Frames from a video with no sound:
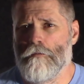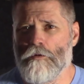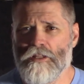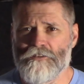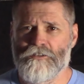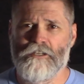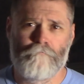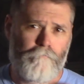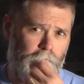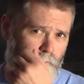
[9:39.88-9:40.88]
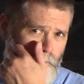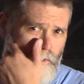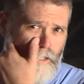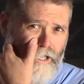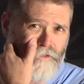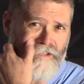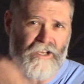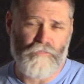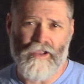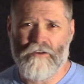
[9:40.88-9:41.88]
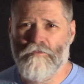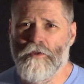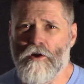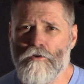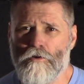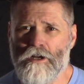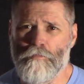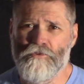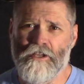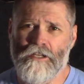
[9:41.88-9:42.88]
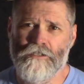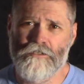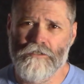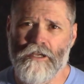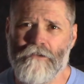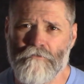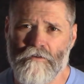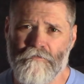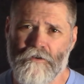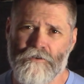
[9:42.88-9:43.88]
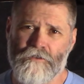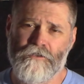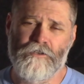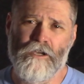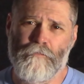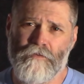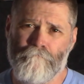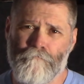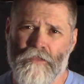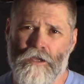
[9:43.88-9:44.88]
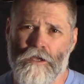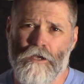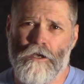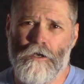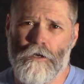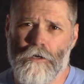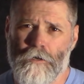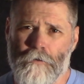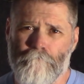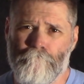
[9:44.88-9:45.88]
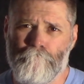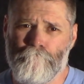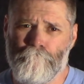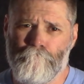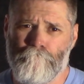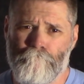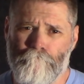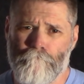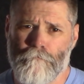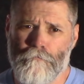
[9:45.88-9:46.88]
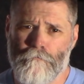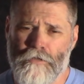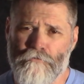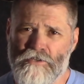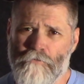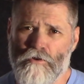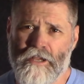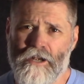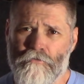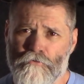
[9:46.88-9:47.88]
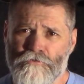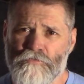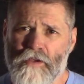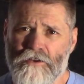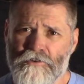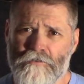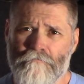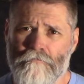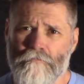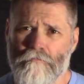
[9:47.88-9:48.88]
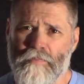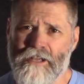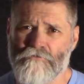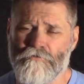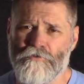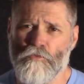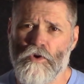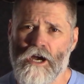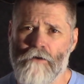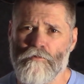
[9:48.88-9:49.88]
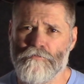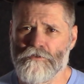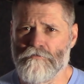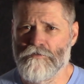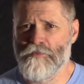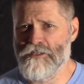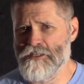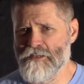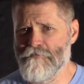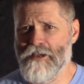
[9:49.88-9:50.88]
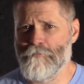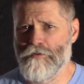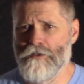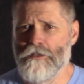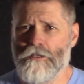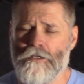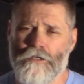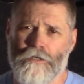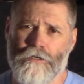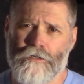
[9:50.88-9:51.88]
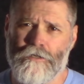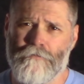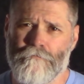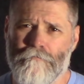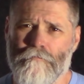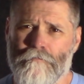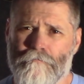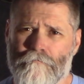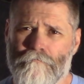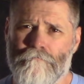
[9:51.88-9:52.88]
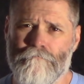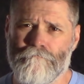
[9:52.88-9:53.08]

Well, that's it. We got a text back from the owner a couple days after I finished this up, and um, he was able to get it through inspection passed with no problems, which means the EVAP uh,